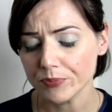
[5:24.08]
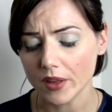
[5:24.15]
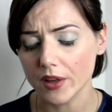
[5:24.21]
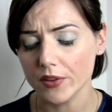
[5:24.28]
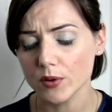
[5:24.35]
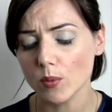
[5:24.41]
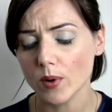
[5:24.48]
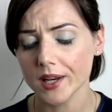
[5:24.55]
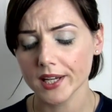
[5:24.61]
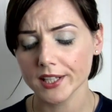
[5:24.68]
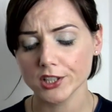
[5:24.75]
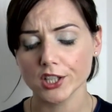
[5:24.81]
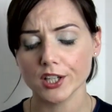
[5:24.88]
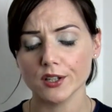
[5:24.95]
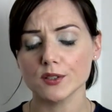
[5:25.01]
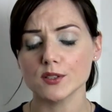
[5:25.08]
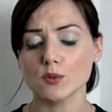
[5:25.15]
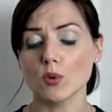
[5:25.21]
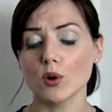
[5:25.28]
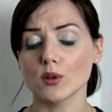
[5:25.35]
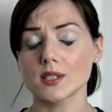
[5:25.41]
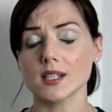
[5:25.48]
And the one I chose
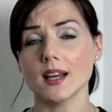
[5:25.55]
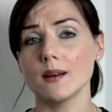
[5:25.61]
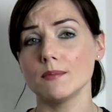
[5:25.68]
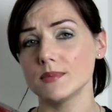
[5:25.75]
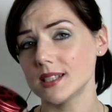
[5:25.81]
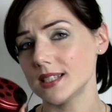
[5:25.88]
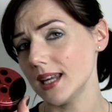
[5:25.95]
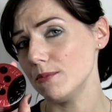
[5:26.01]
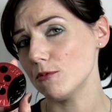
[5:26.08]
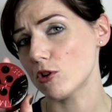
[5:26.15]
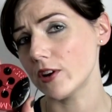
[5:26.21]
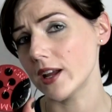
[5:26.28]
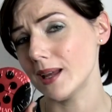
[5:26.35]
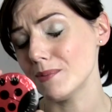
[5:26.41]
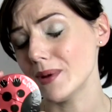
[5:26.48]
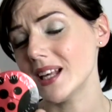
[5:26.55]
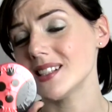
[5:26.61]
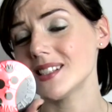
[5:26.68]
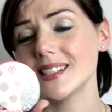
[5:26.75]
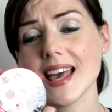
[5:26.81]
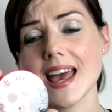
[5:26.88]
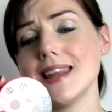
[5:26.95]
was Steam Cream.
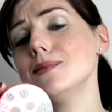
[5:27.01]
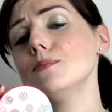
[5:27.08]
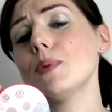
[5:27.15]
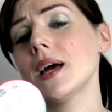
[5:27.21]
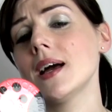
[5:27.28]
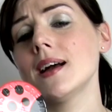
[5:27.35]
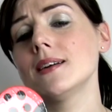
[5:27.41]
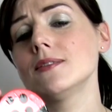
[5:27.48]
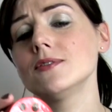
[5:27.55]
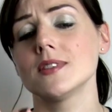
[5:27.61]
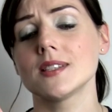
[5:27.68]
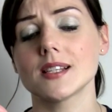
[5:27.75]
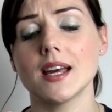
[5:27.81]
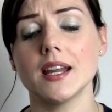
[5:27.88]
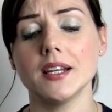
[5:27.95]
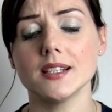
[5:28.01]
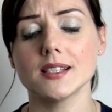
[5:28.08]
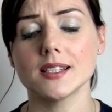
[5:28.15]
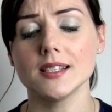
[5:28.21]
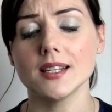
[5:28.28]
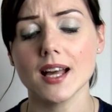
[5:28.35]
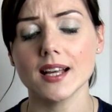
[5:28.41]
It's £10 and it's
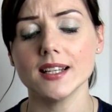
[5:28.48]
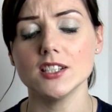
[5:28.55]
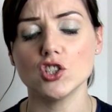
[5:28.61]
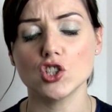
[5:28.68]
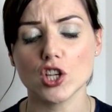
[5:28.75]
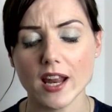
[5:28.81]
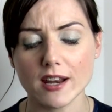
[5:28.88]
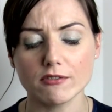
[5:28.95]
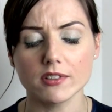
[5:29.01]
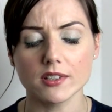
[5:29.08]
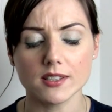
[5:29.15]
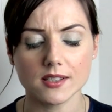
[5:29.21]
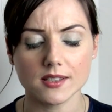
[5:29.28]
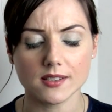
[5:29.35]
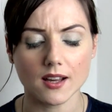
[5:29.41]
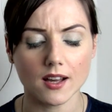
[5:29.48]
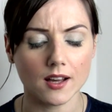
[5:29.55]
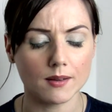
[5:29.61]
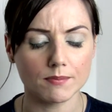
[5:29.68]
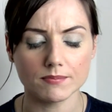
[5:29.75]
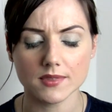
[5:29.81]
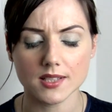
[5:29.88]
a nice generous
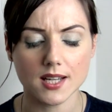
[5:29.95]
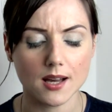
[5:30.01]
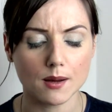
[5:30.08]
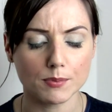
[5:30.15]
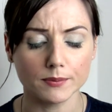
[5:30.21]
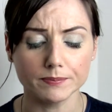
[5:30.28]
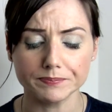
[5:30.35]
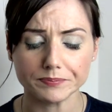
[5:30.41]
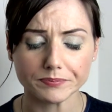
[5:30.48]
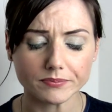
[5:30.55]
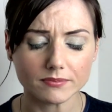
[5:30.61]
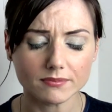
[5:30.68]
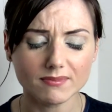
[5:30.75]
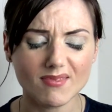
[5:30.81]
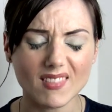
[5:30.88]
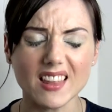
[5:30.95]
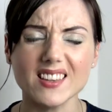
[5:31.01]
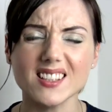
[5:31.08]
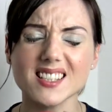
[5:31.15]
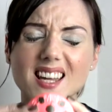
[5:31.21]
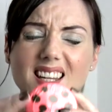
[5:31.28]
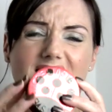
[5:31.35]
tub. The
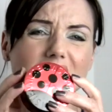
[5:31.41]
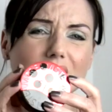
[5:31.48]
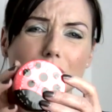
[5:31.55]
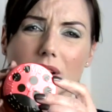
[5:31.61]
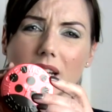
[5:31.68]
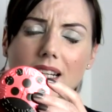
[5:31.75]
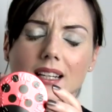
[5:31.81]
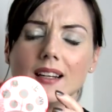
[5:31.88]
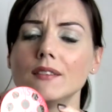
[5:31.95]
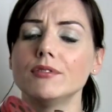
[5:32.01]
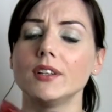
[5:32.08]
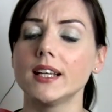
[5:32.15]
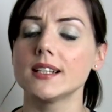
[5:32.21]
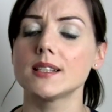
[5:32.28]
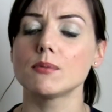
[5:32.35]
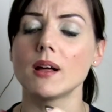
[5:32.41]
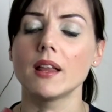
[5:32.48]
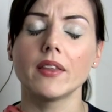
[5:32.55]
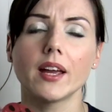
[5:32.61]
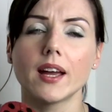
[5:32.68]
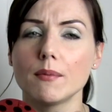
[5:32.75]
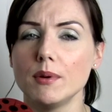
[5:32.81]
tins are really lovely as well.
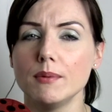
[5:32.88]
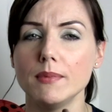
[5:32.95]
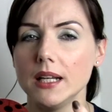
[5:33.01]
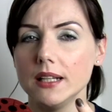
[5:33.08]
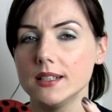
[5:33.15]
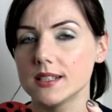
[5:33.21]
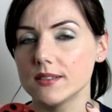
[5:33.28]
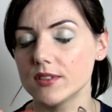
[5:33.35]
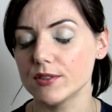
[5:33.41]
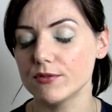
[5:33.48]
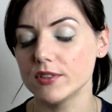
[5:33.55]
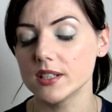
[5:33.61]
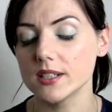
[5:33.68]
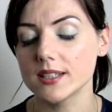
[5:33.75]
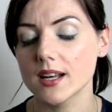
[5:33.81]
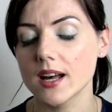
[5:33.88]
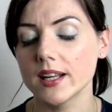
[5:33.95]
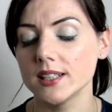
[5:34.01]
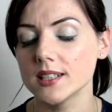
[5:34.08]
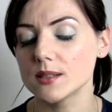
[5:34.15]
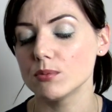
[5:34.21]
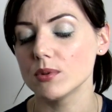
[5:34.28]
They come in millions of different
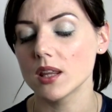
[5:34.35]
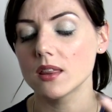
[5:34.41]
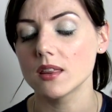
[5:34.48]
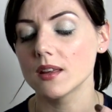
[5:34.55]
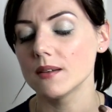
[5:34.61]
designs with